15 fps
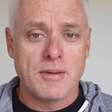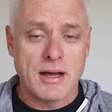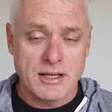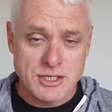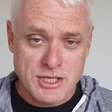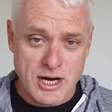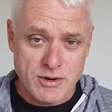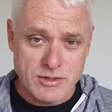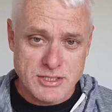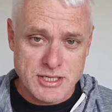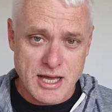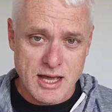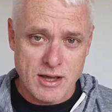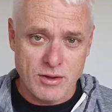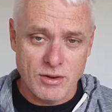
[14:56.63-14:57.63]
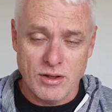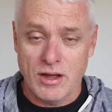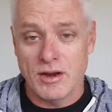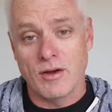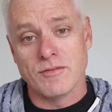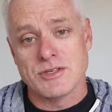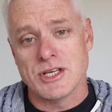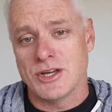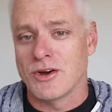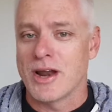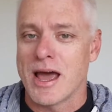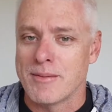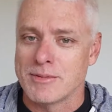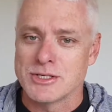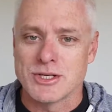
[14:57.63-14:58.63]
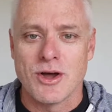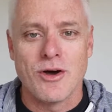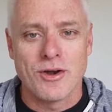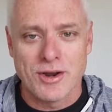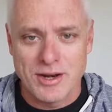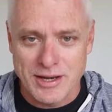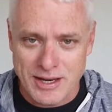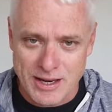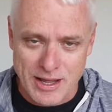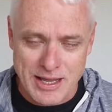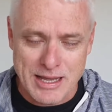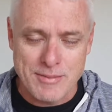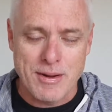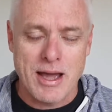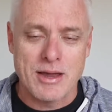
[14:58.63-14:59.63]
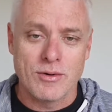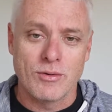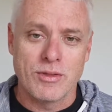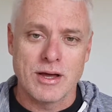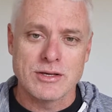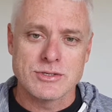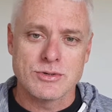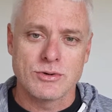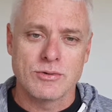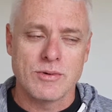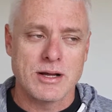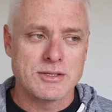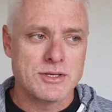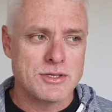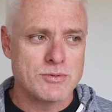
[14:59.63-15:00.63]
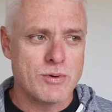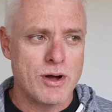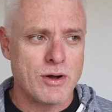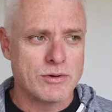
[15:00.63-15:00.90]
Share a Sale, and obviously got Amazon and eBay and all those sort of ones as well.